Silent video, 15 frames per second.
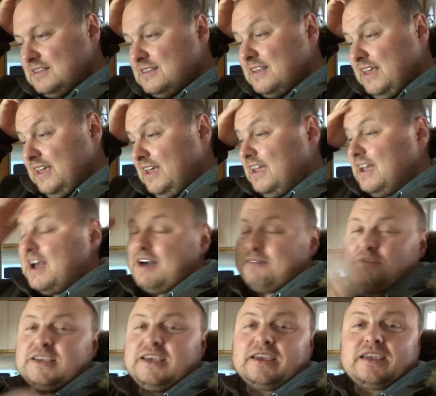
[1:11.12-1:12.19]
today I'm
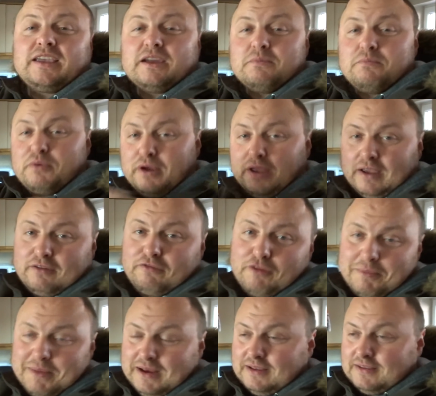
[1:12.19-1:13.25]
taking a break
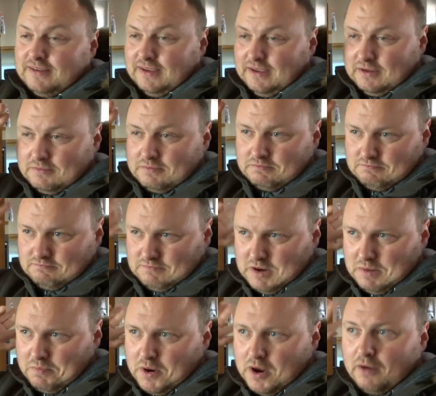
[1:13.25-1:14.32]
from editing,
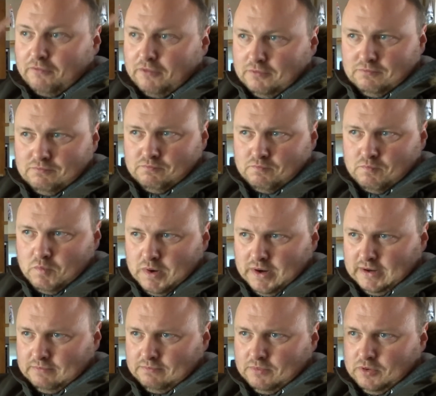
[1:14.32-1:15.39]
apart from when
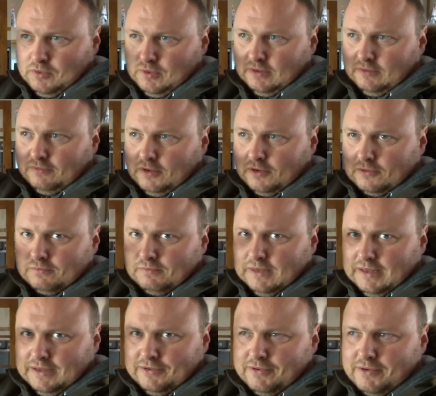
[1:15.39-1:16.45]
I do this vlog
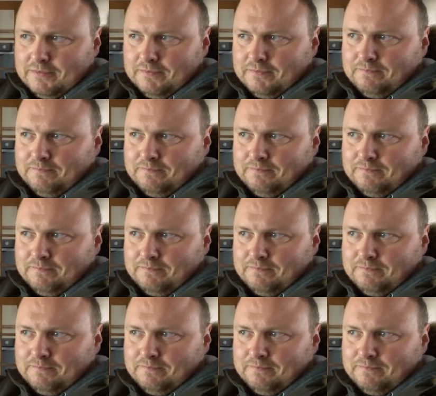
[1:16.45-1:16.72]
later on.